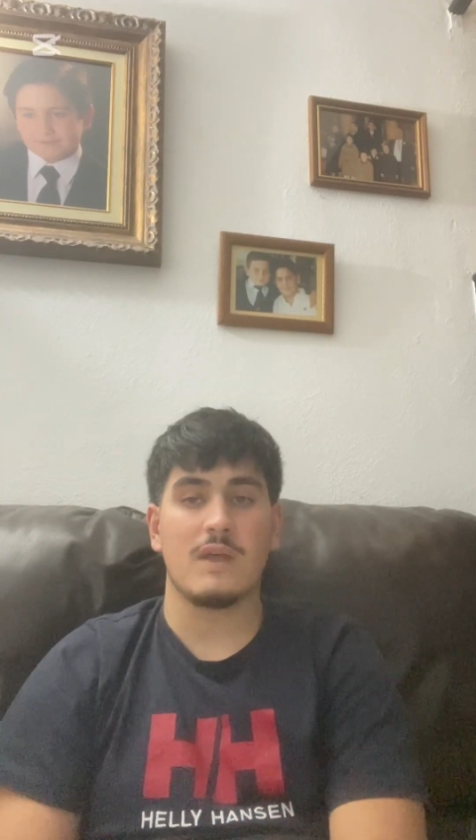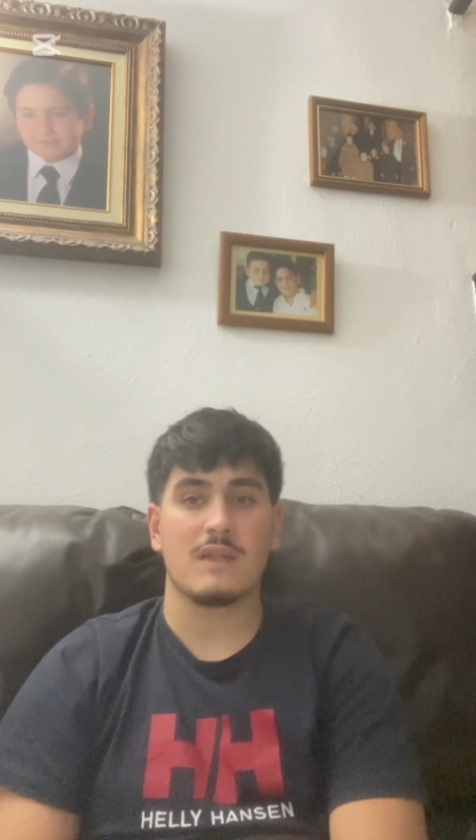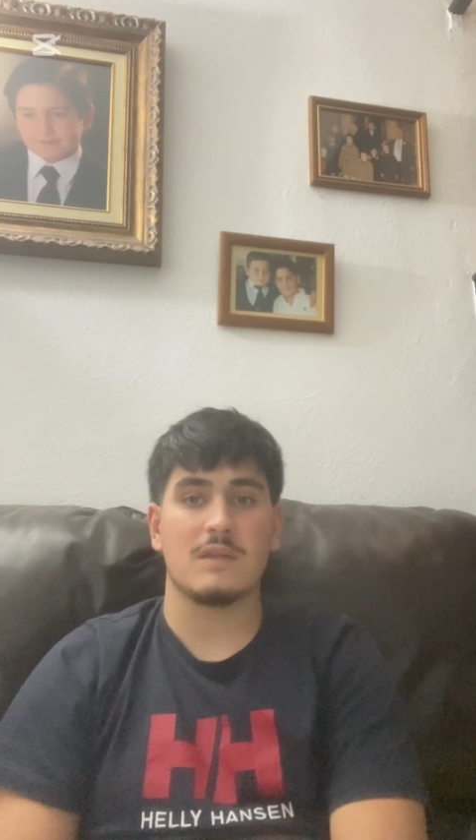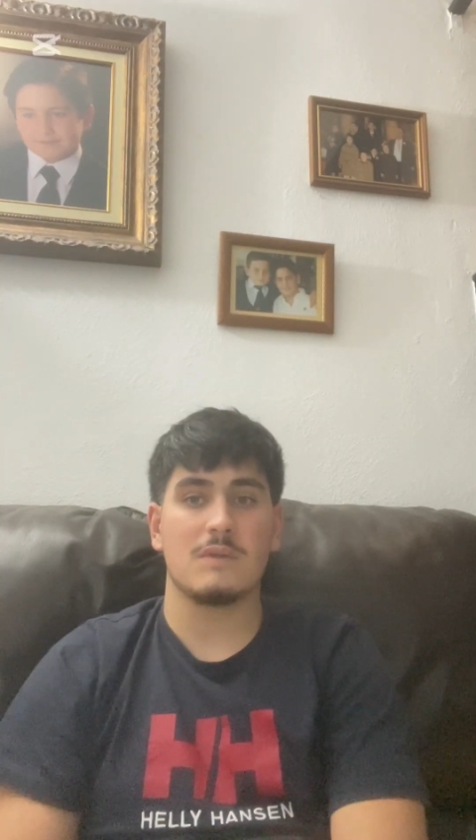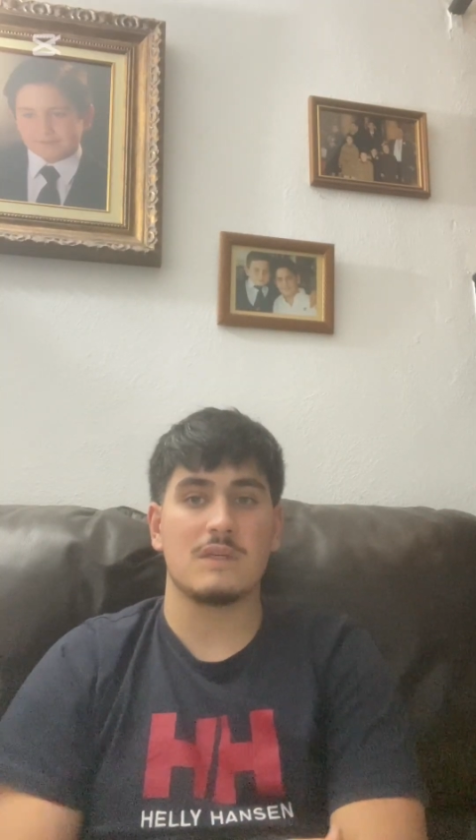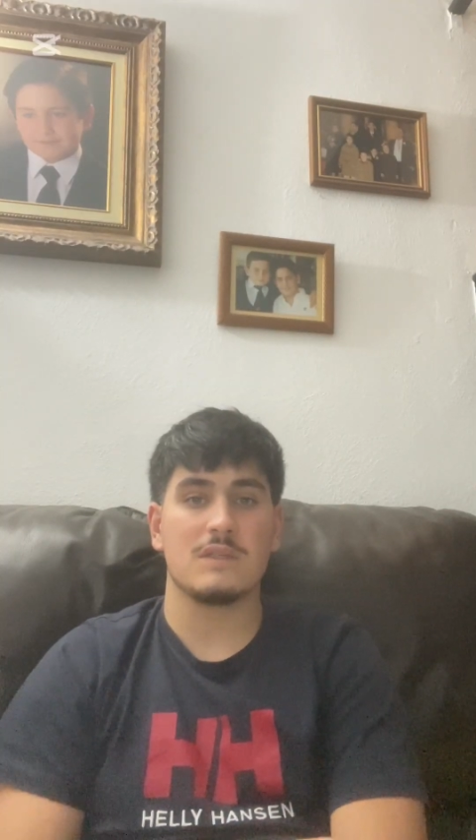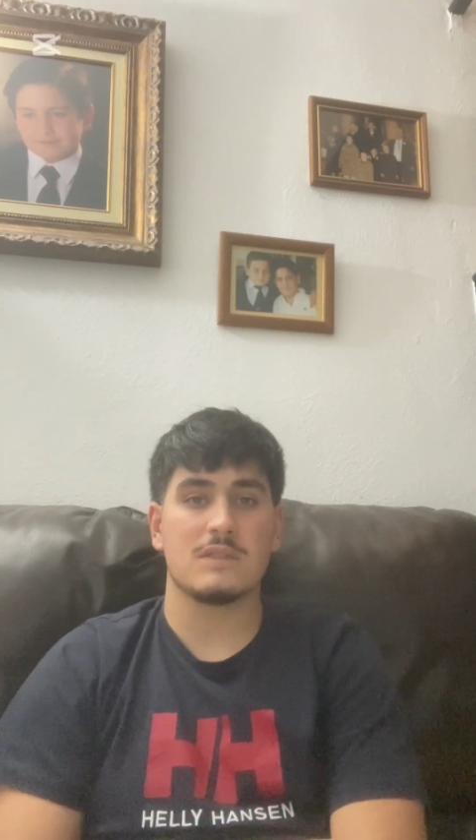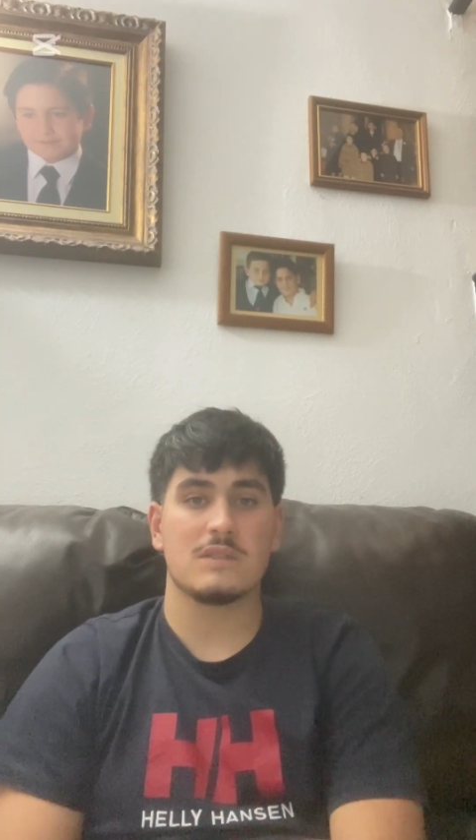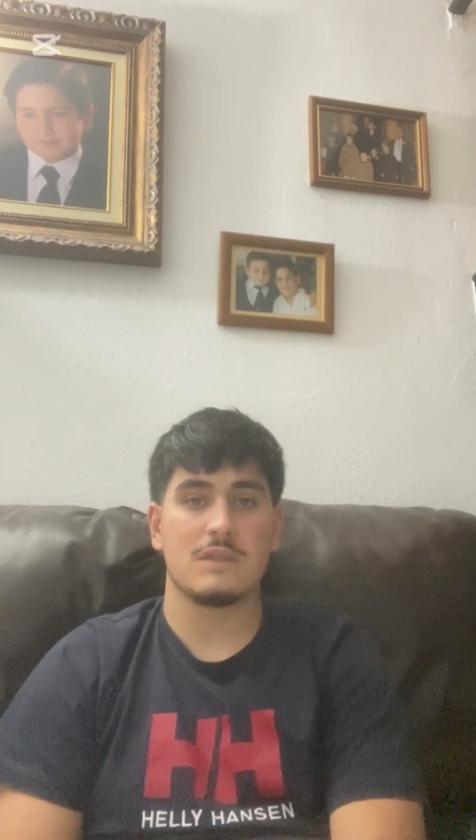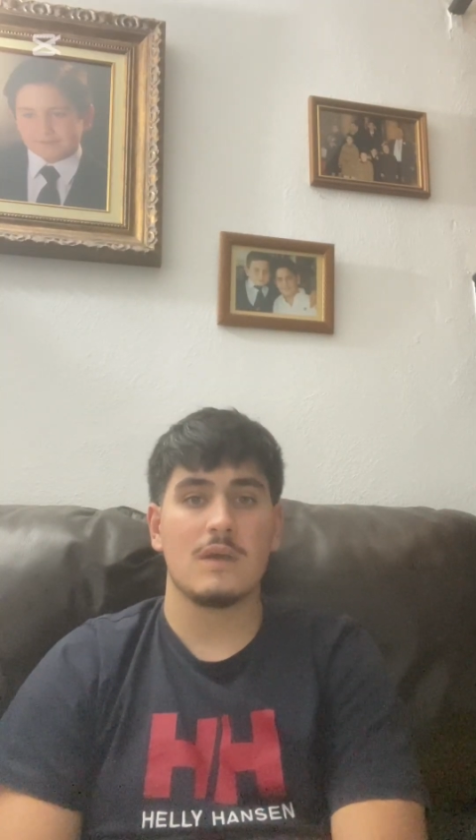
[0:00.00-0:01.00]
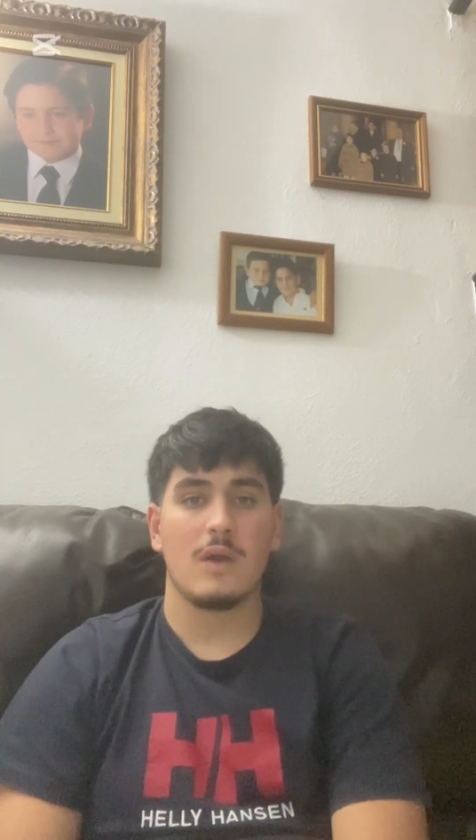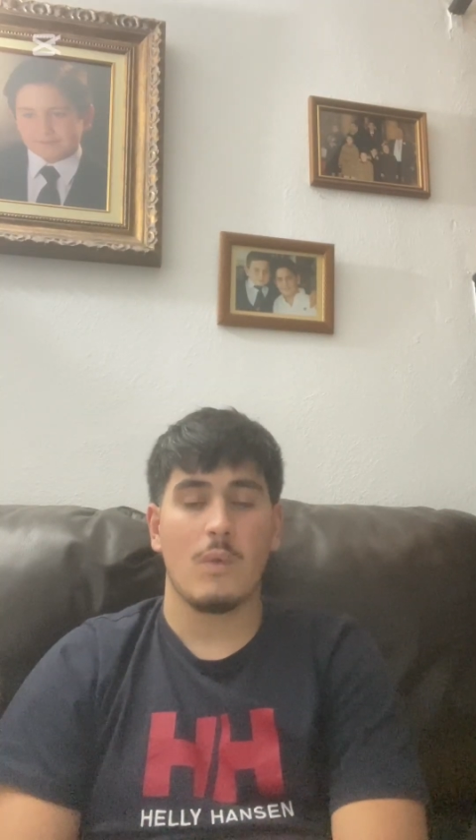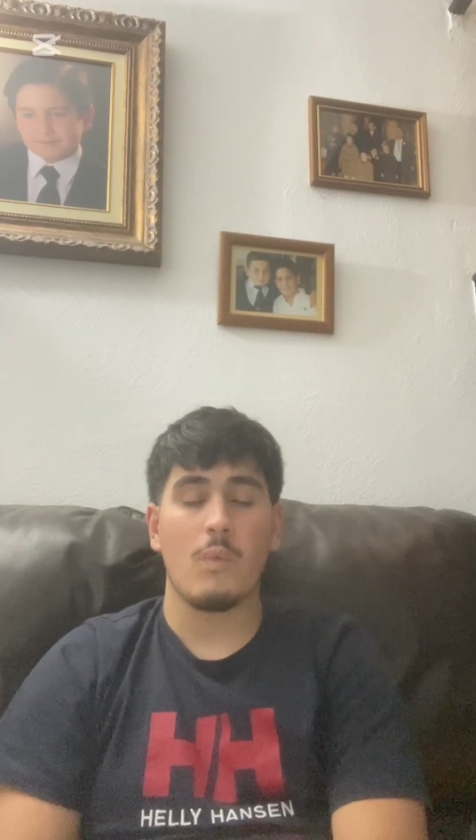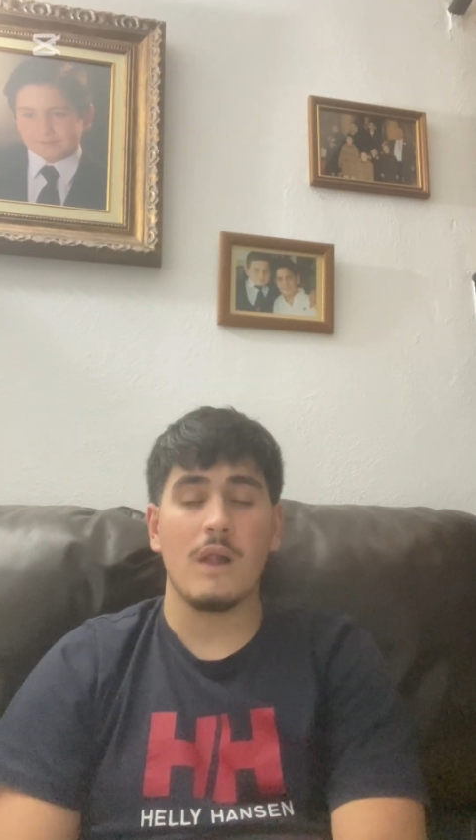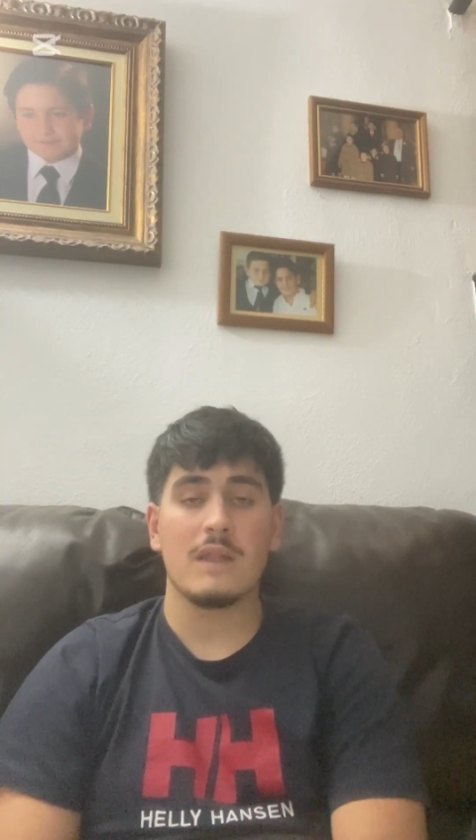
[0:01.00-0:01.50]
activities
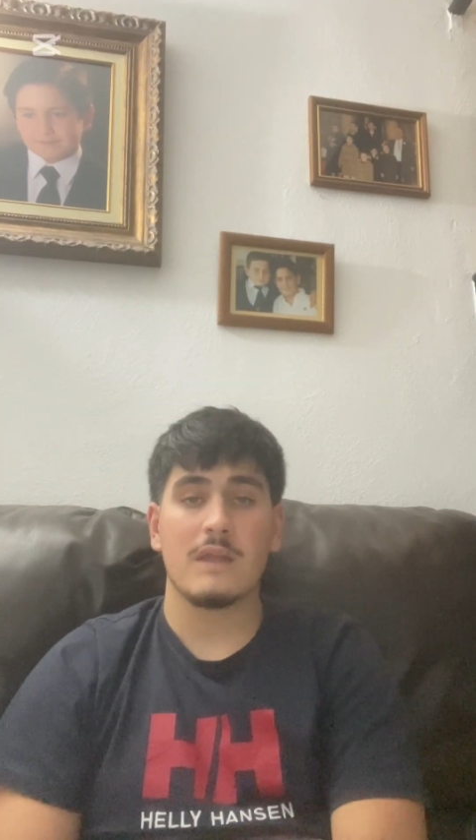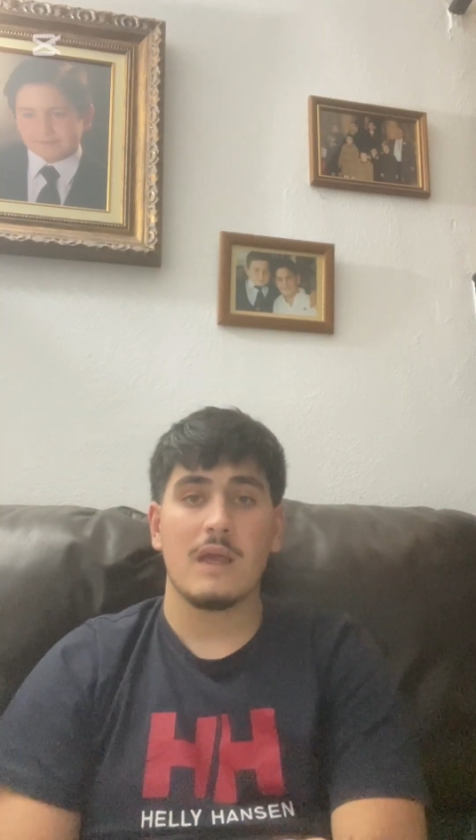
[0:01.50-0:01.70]
well,